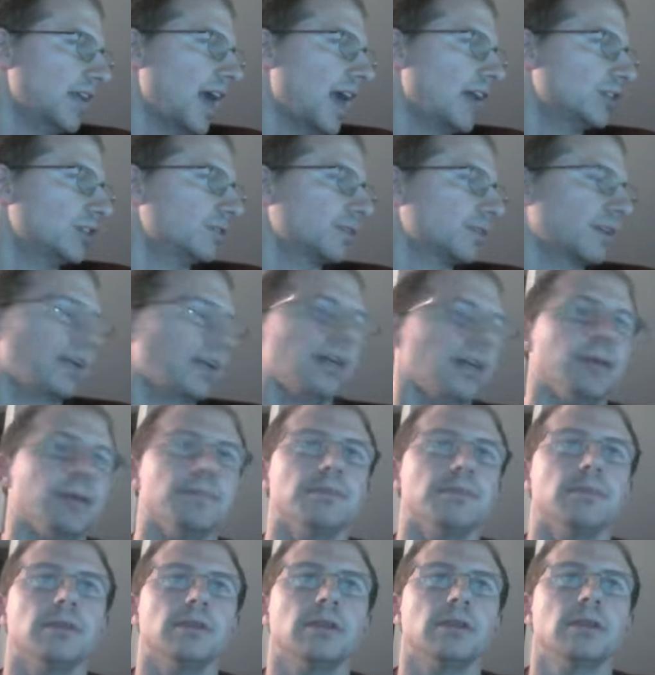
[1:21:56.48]
edge for
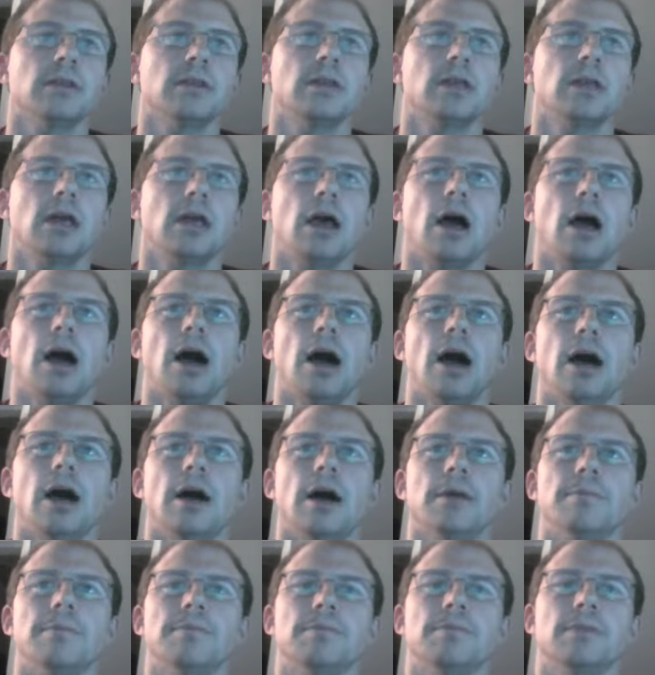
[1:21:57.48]
him.
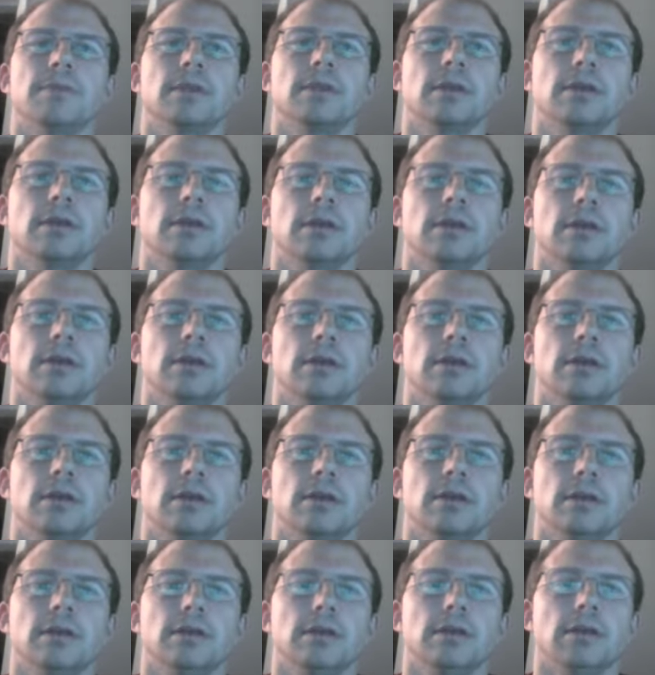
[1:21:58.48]
Um,
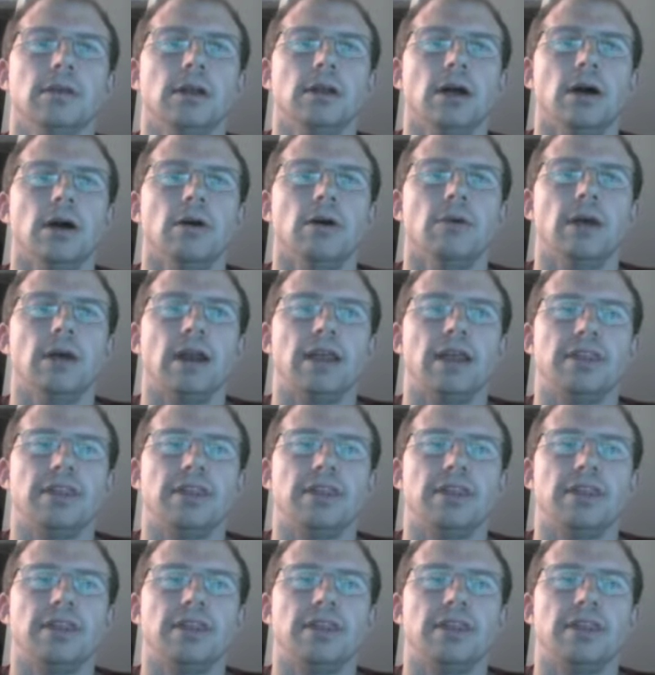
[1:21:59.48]
you know, and I